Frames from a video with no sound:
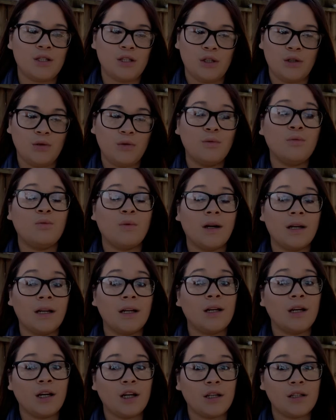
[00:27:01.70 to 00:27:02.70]
you
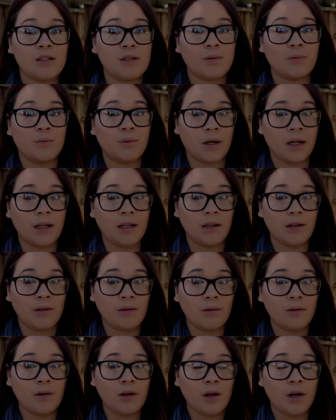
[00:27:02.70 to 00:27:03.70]
wanted her to want
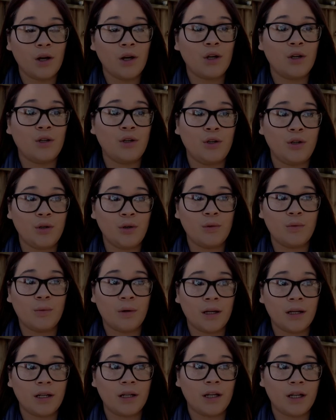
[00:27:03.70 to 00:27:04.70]
you, you
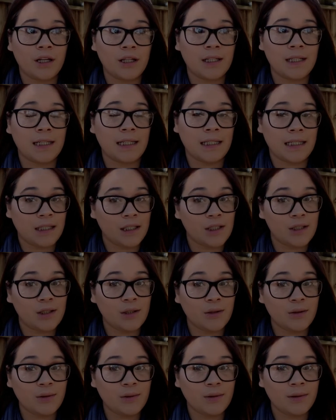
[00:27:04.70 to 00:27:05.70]
wanted her to need
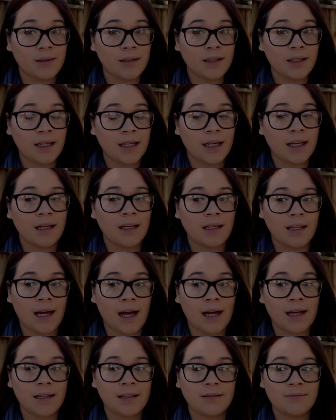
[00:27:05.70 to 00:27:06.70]
you,
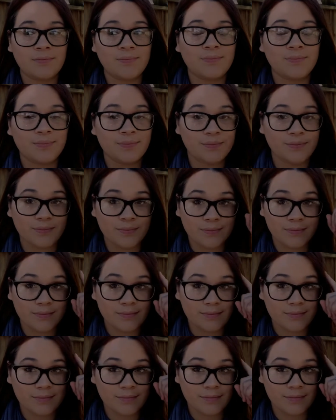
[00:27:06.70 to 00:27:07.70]
yeah,
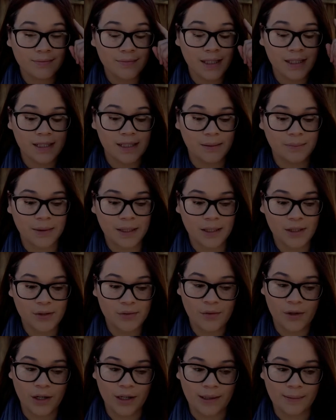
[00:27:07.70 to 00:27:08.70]
something's
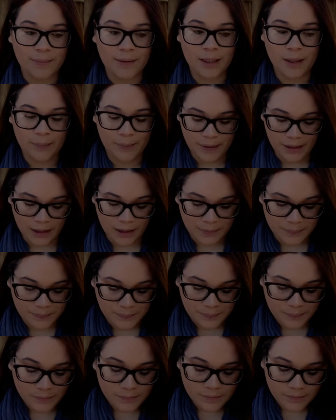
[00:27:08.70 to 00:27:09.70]
wrong up there, buddy.
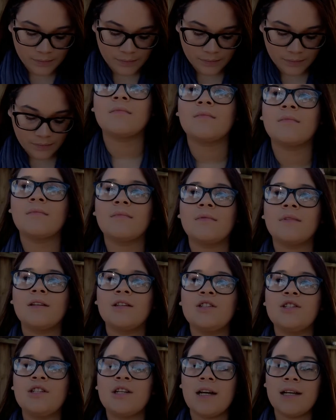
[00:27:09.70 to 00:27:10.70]

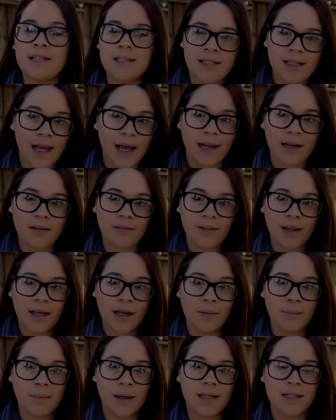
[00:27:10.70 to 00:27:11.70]
Just kind of
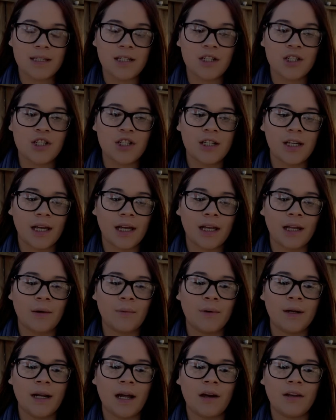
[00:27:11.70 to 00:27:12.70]
like a message to
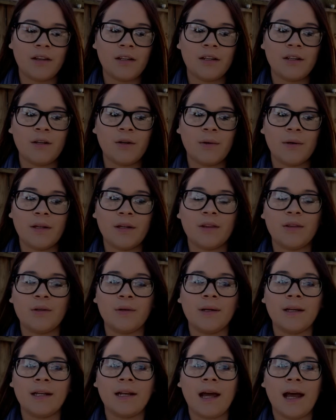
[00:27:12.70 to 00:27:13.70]
anyone out there going
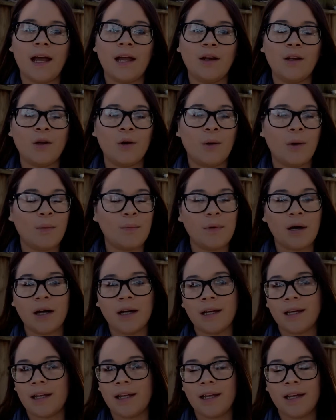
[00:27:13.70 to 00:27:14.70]
through it. I know I'm
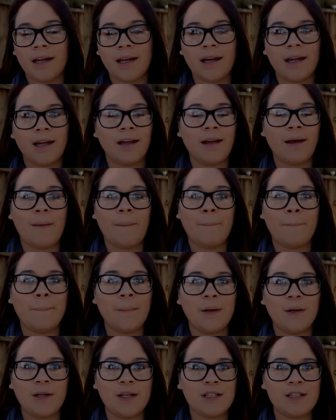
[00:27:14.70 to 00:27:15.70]
not getting
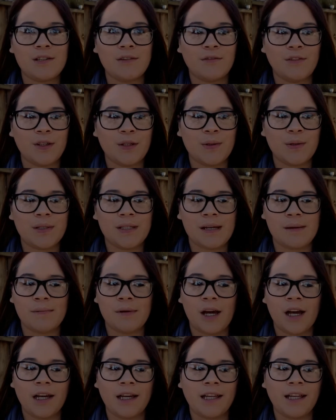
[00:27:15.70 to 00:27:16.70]
millions of views, I'm
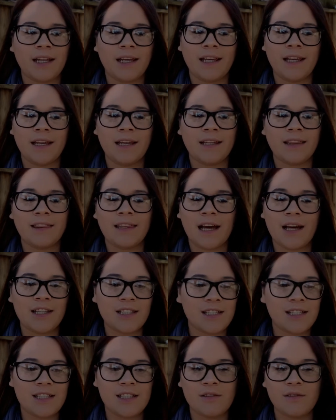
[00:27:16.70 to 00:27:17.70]
not getting
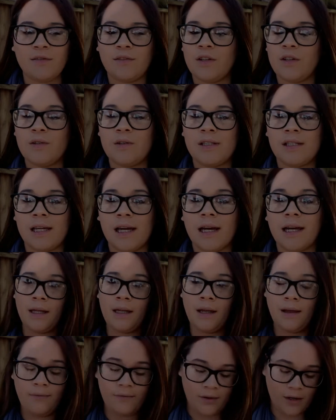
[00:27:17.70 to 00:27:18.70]
thousands of views yet.
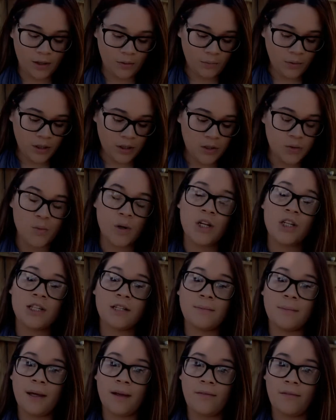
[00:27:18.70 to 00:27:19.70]
If anyone is
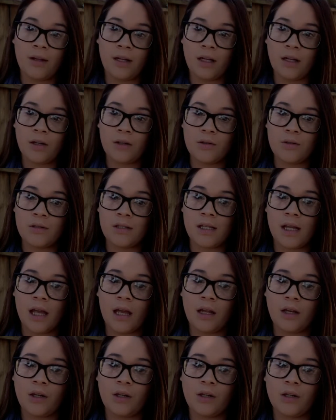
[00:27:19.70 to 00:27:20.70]
watching my videos
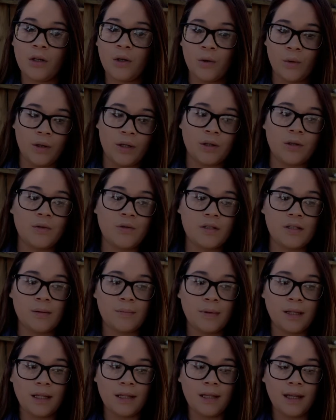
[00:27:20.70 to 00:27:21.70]
and you're going through
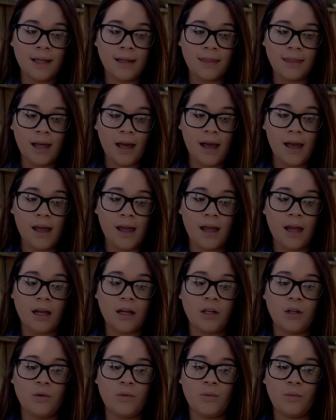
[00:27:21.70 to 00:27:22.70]
something like that
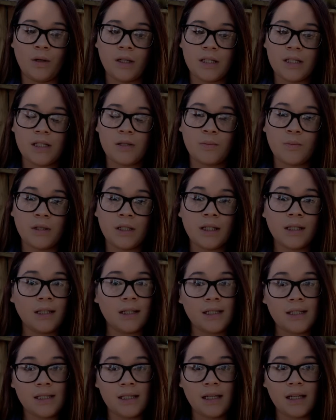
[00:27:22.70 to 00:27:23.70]
and you want someone to
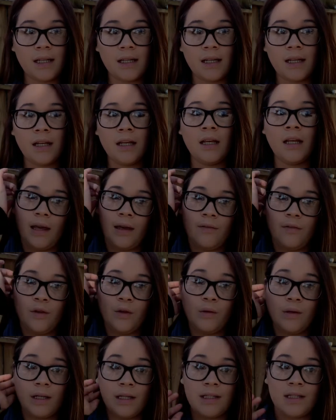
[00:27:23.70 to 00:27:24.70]
listen, if
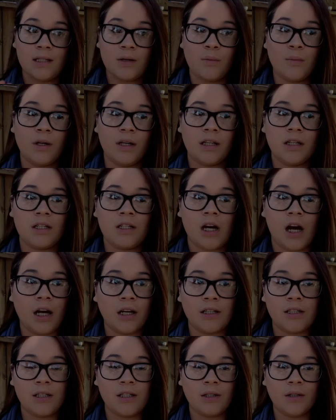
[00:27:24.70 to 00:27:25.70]
you need someone to talk
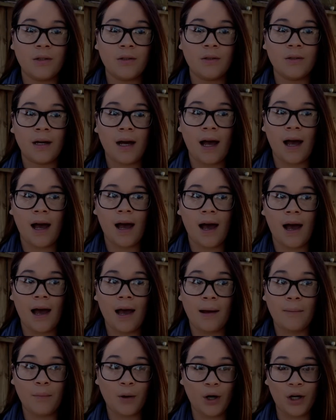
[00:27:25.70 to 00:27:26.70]
to,
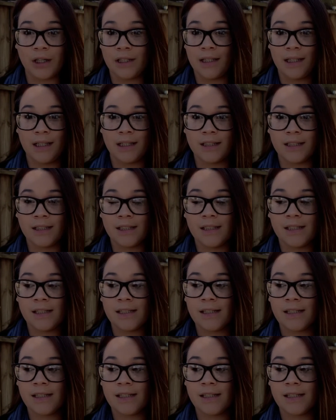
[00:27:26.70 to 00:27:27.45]
I'm all ears,